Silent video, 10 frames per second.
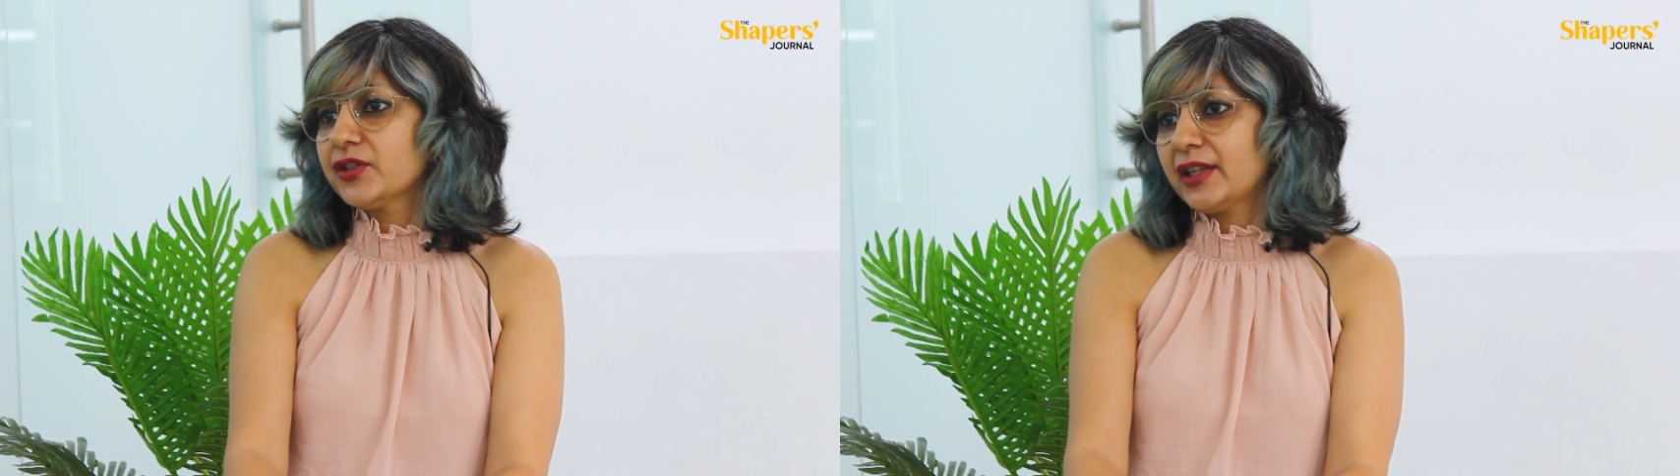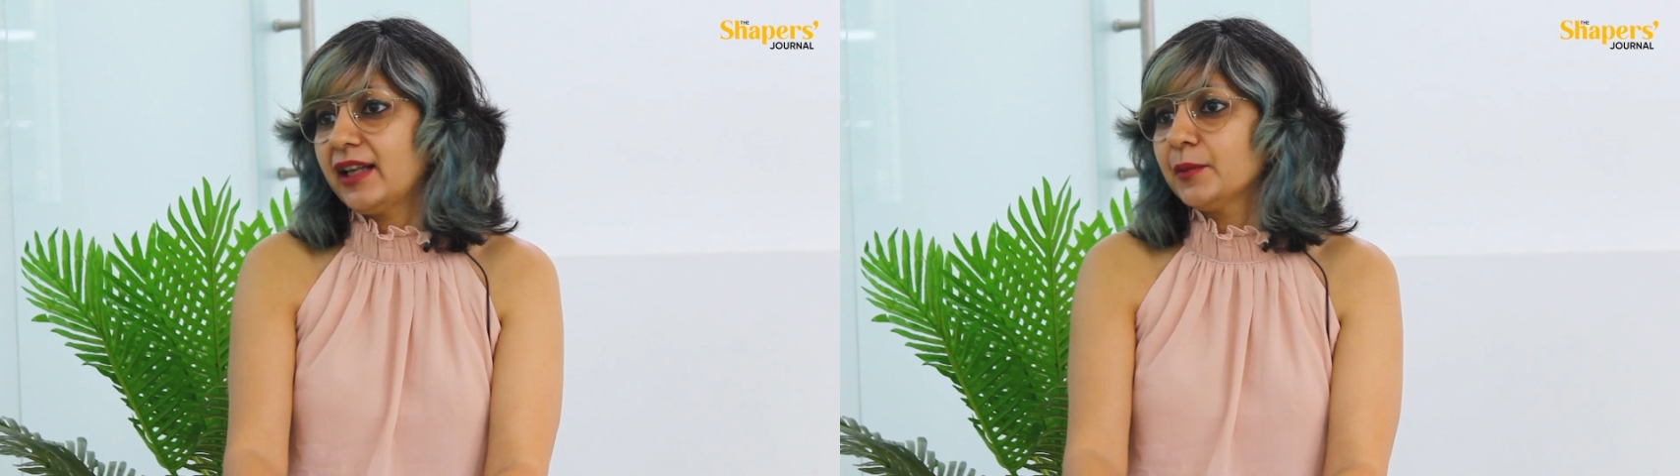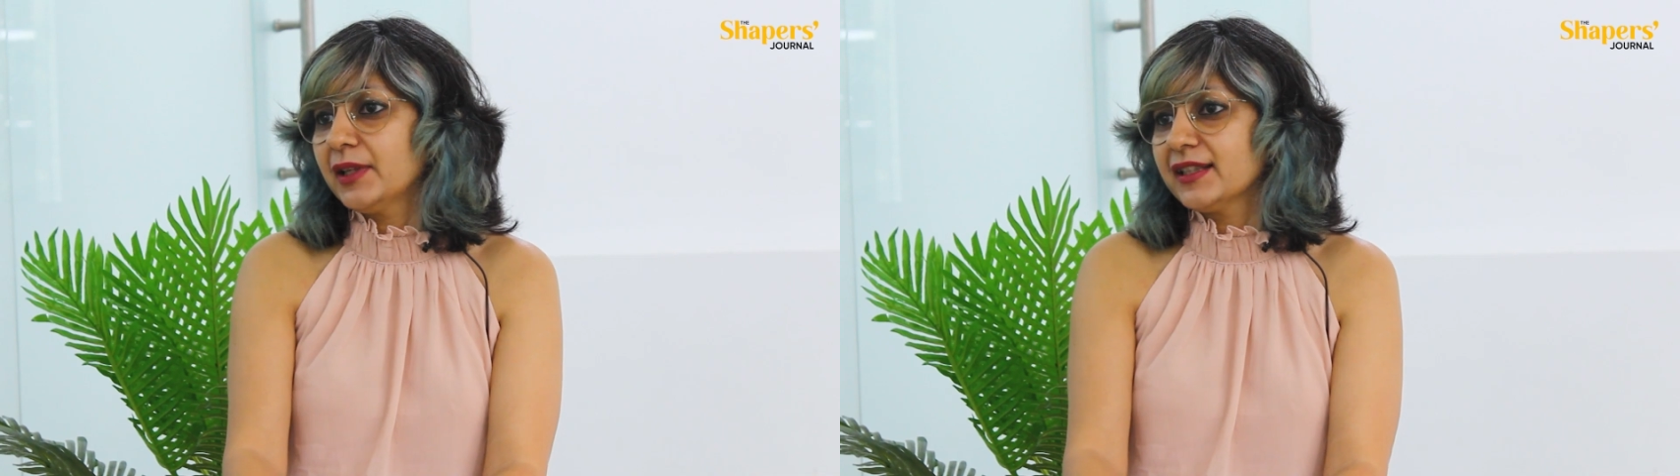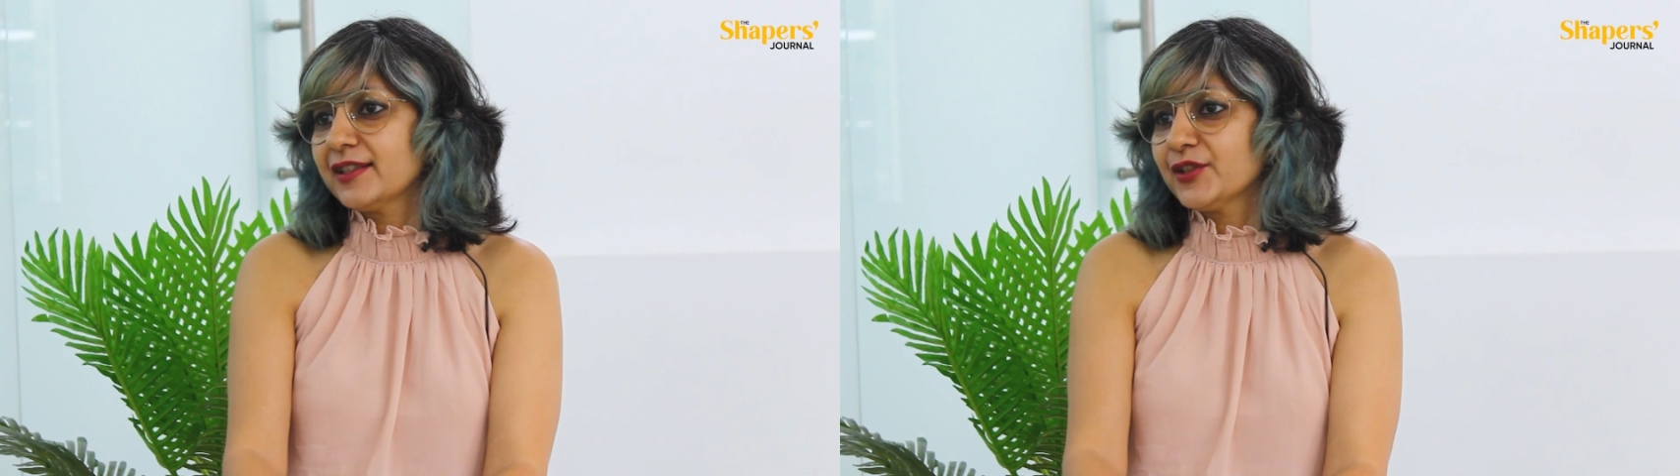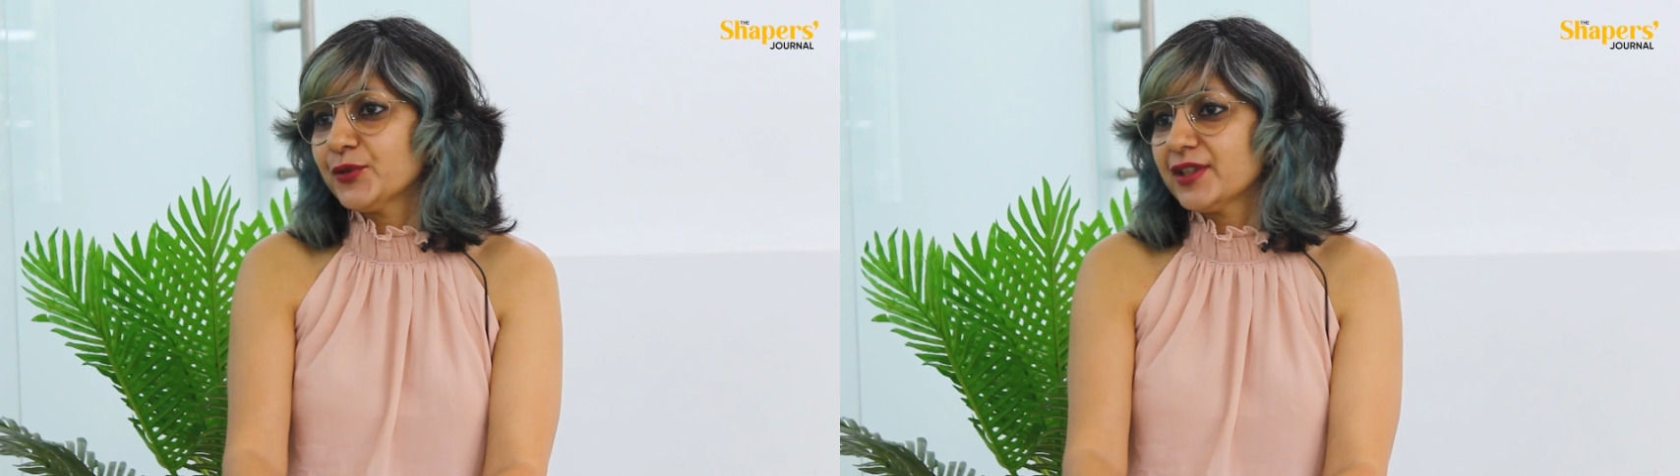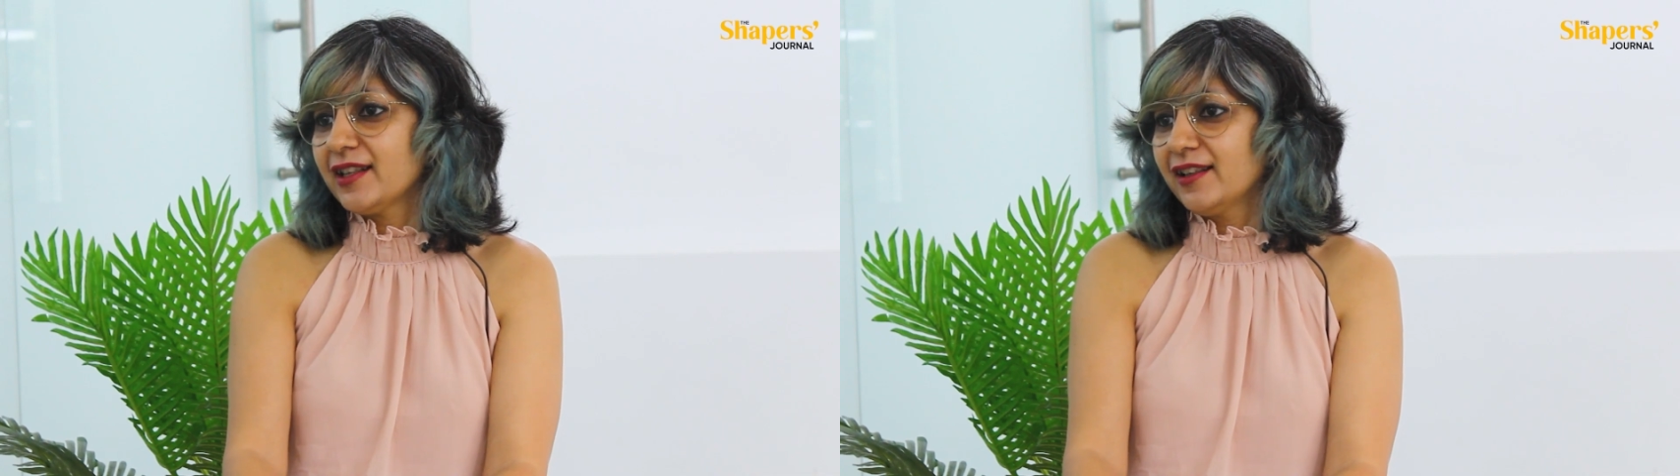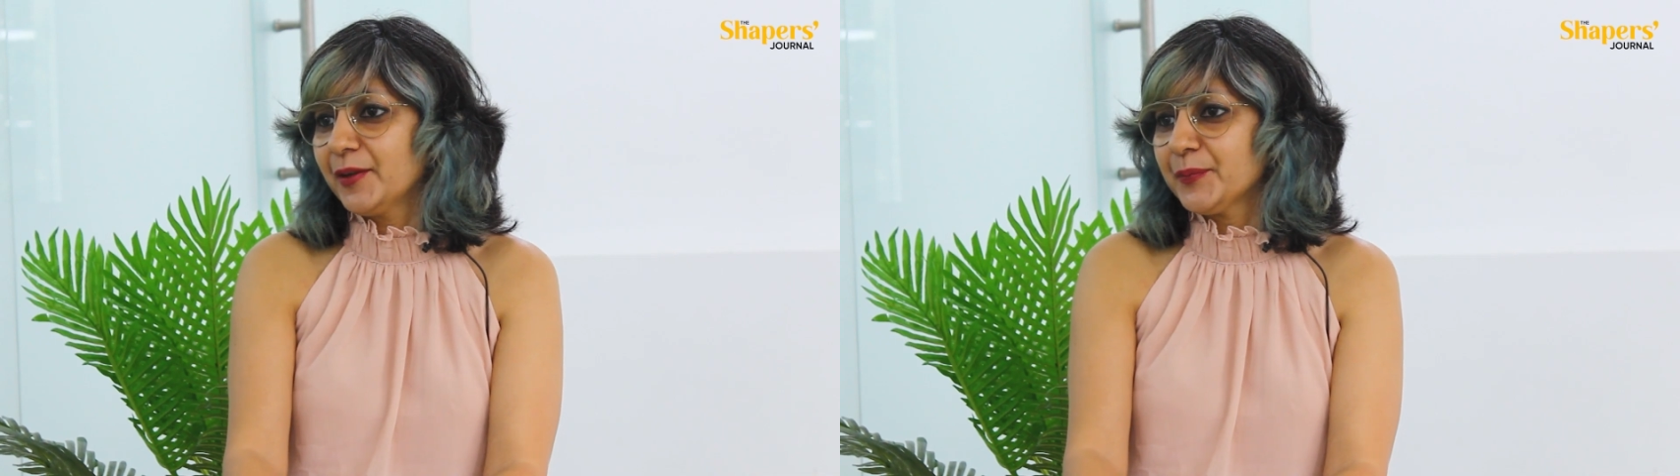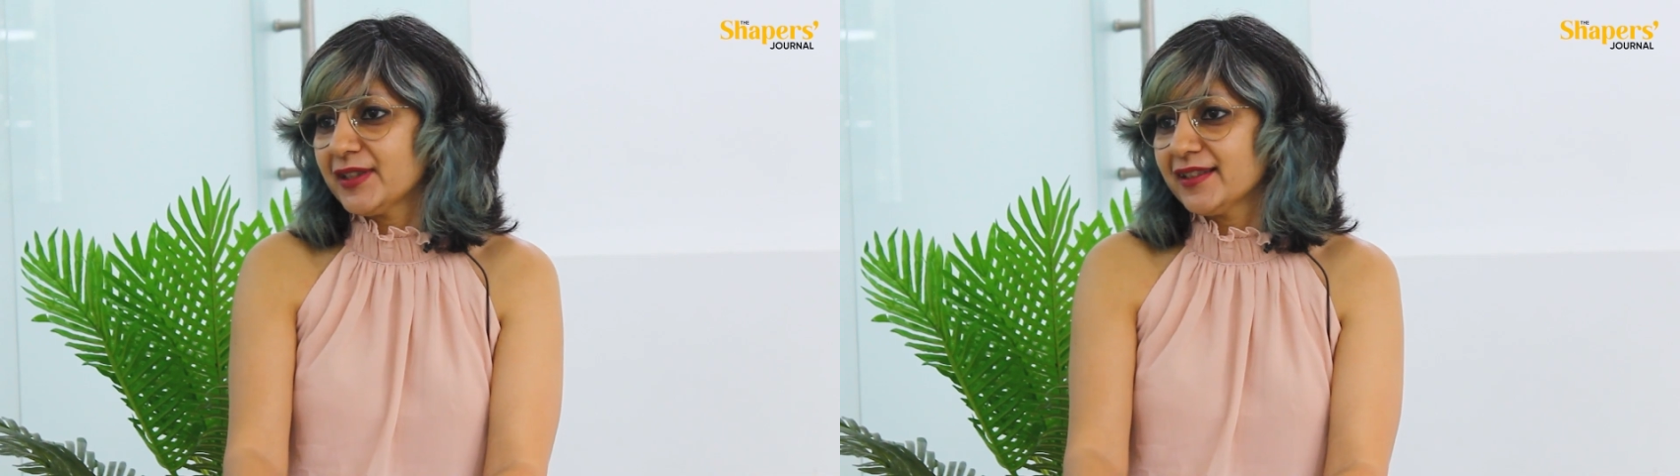to cannibalize its own
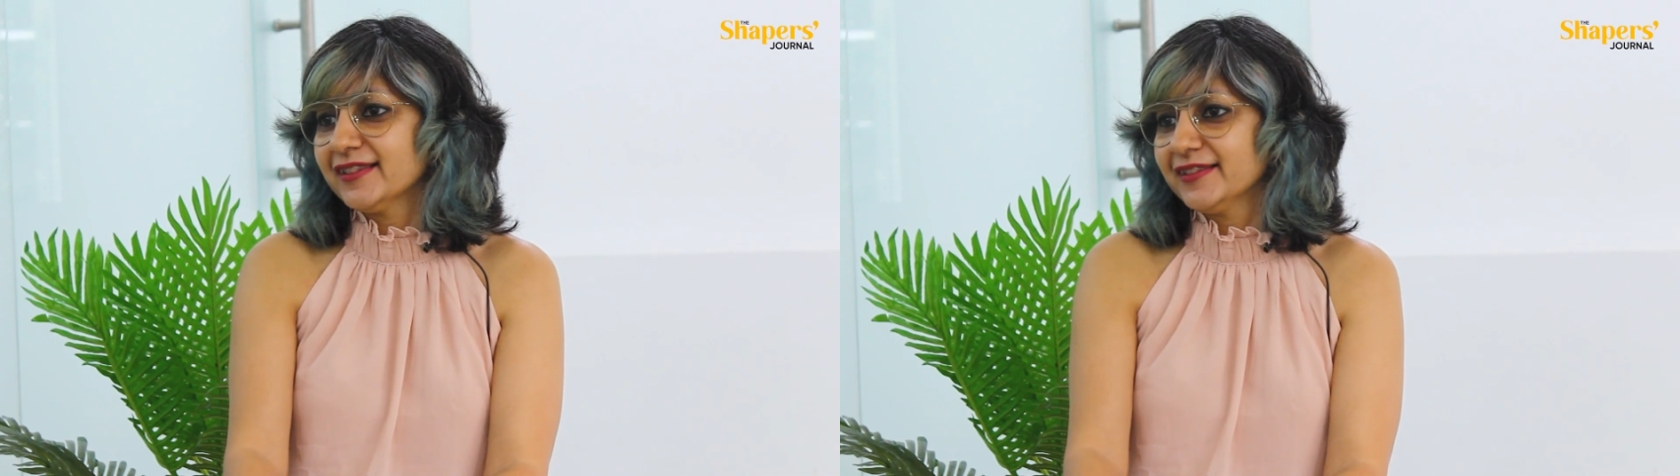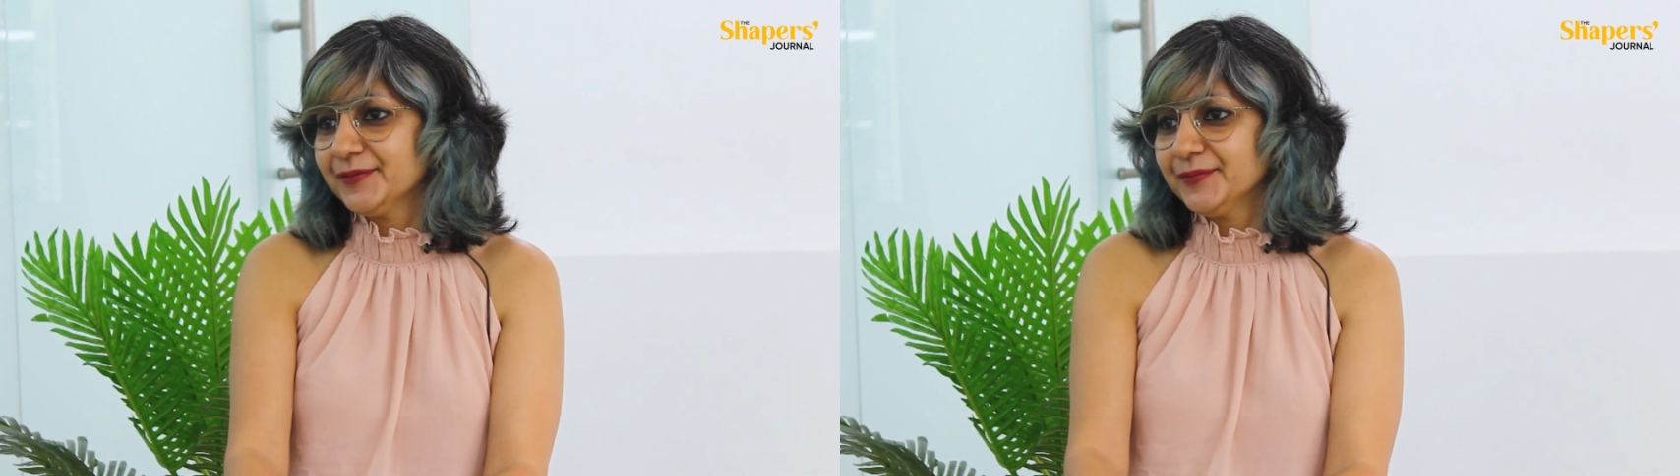startups.